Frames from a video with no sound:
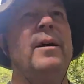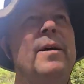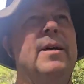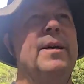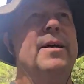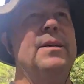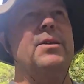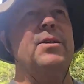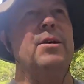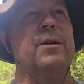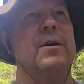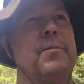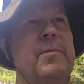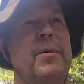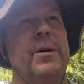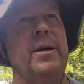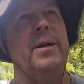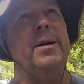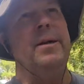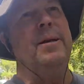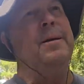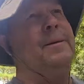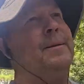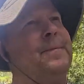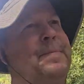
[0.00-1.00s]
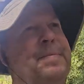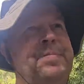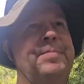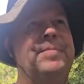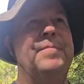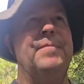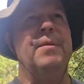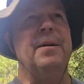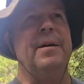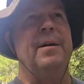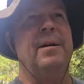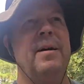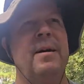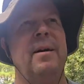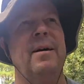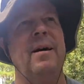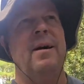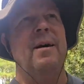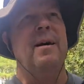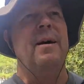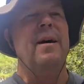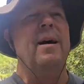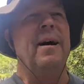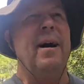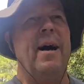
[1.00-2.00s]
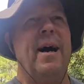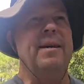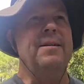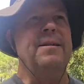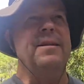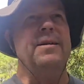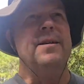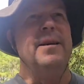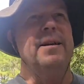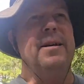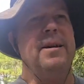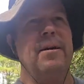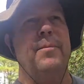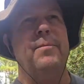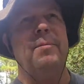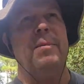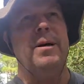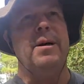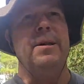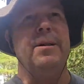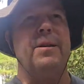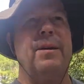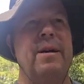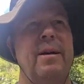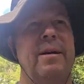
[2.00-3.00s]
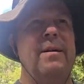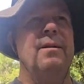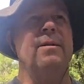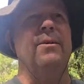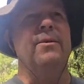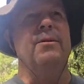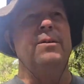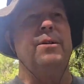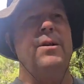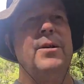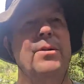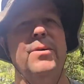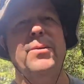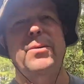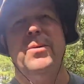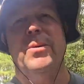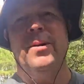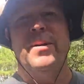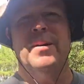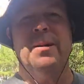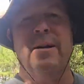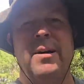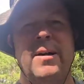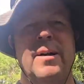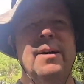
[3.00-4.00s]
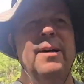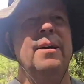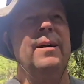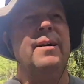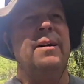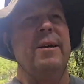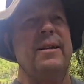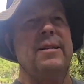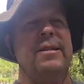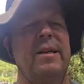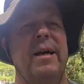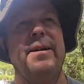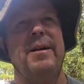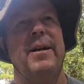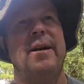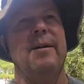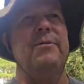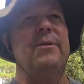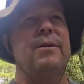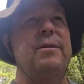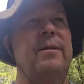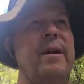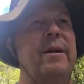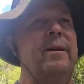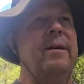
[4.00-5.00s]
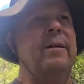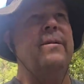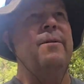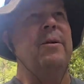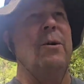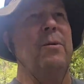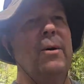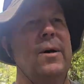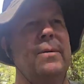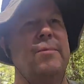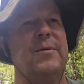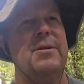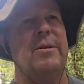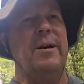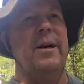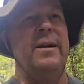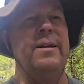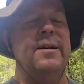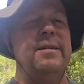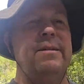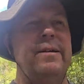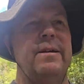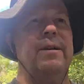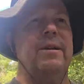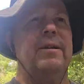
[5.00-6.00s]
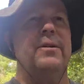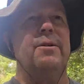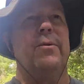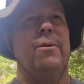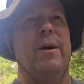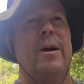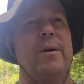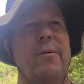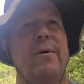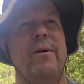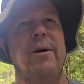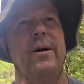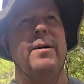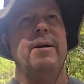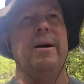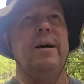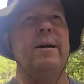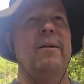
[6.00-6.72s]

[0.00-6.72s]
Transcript: It took me, I'd say, a month or two, because I'd never done a website, and I did it the right way.